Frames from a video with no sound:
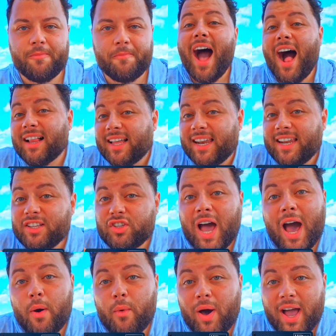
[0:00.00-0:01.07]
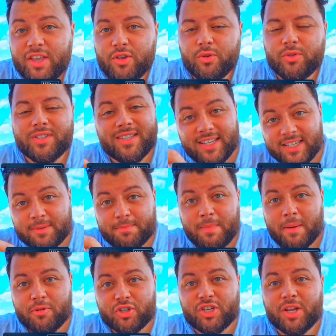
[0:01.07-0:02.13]
I'll get into how I use this
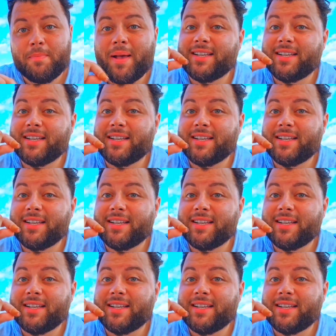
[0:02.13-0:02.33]
membership